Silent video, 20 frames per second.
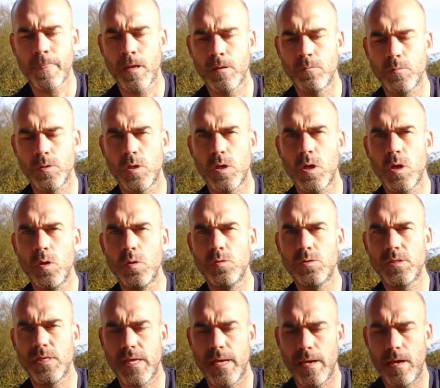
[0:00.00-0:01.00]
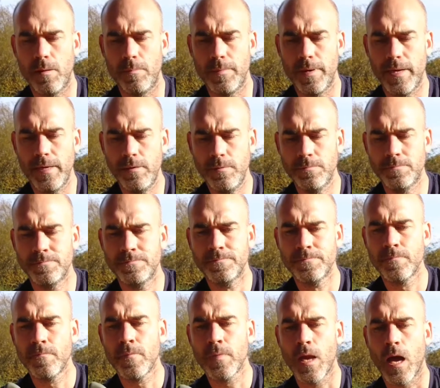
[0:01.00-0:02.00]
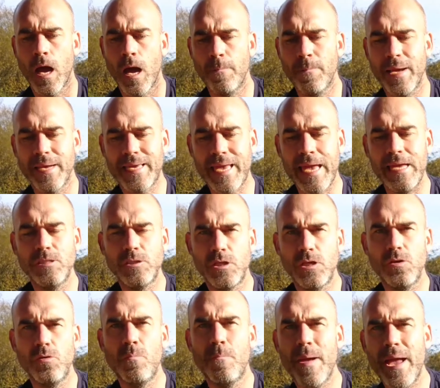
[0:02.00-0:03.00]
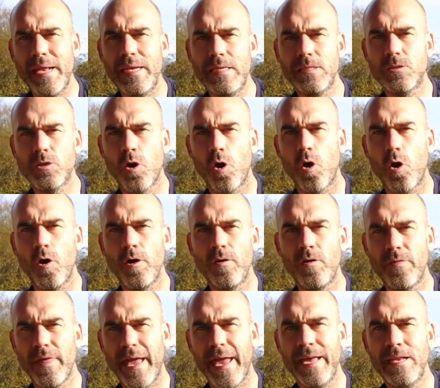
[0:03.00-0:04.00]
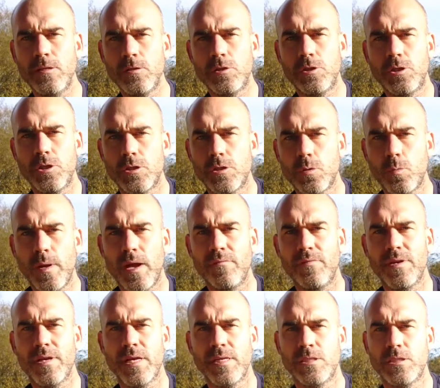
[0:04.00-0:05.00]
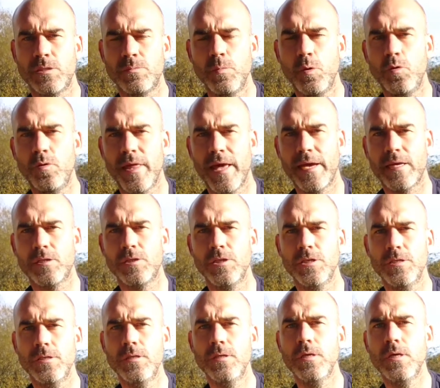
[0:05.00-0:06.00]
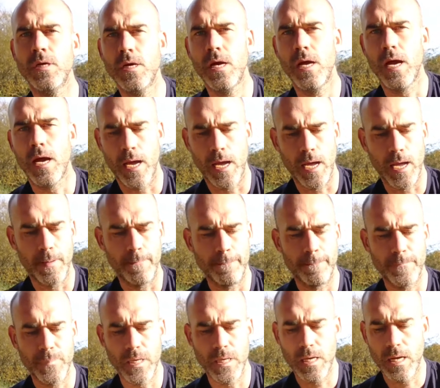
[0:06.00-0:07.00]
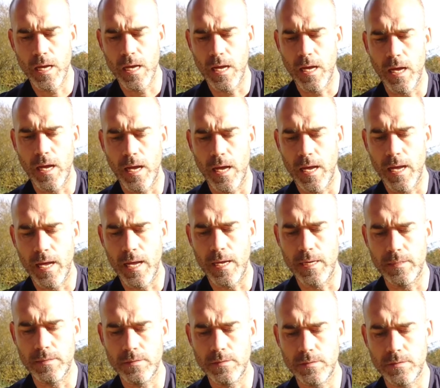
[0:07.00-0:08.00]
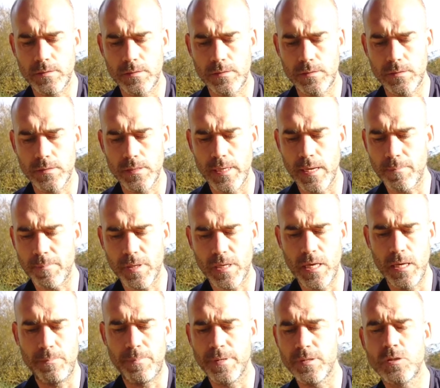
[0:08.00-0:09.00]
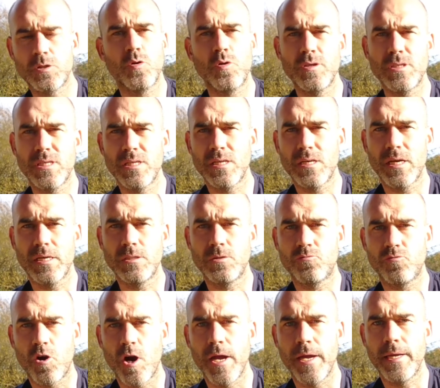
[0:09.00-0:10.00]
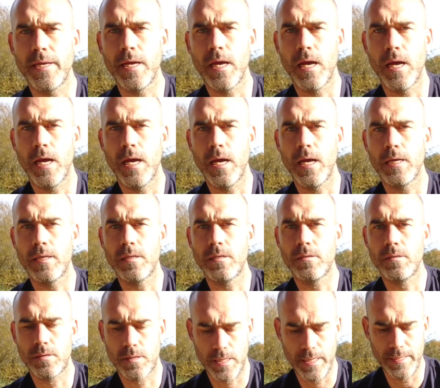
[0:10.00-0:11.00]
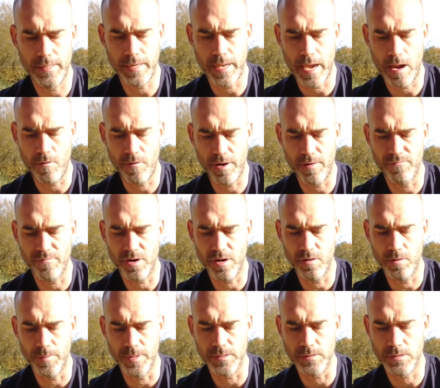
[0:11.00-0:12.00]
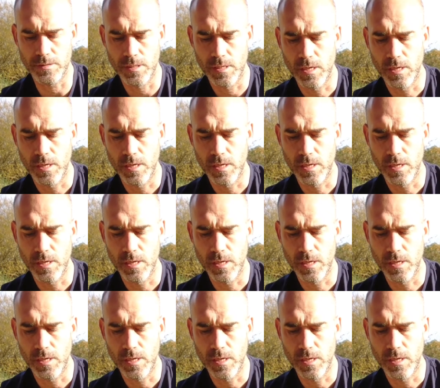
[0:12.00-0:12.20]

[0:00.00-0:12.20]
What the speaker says: I'm going to close that up now. Occasionally you may need to oil the hinge just so we have a nice smooth action, and yep, keep it stored in a nice dry, clean, airy environment.